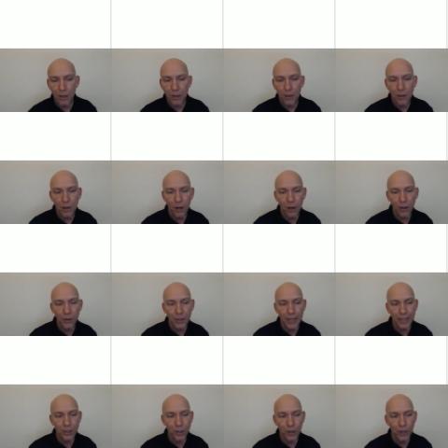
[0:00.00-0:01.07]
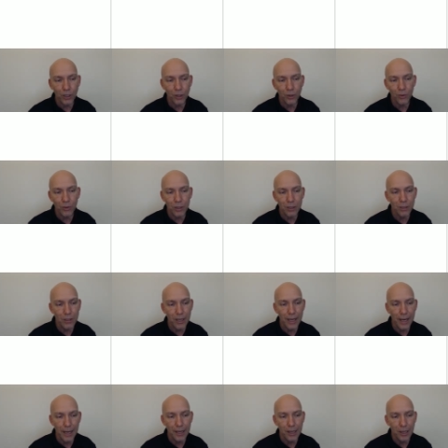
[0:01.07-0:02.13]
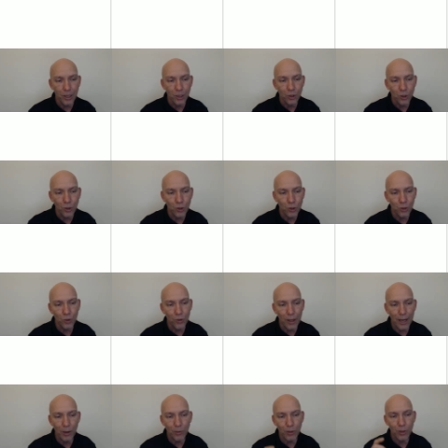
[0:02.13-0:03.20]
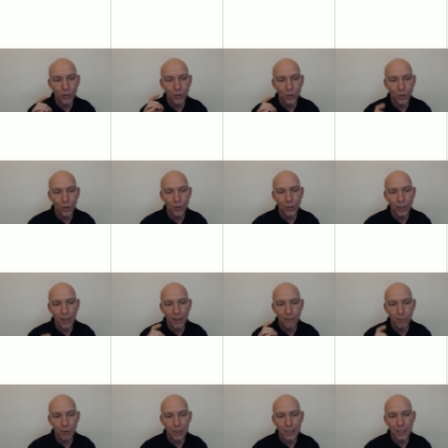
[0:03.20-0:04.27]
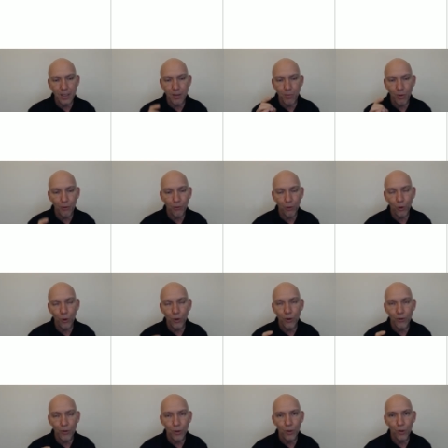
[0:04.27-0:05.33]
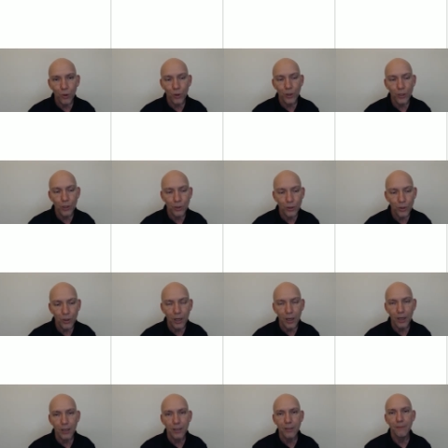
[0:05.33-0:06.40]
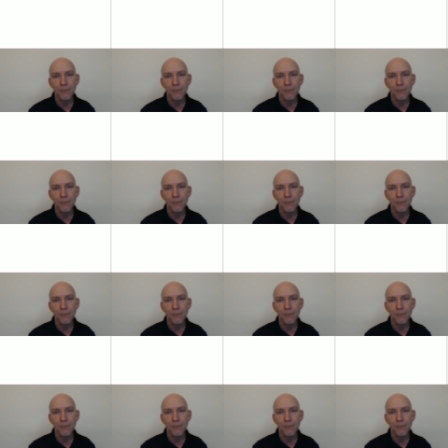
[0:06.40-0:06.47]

All that I charge you this day, to do that which is good and pleasing before the Lord your God.